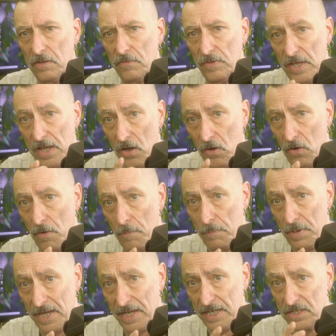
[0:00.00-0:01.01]
the RB
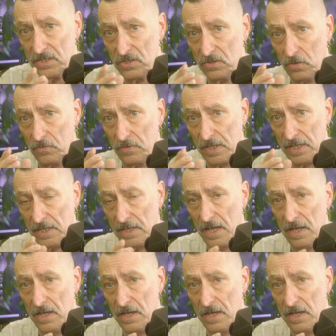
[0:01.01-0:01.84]
is not the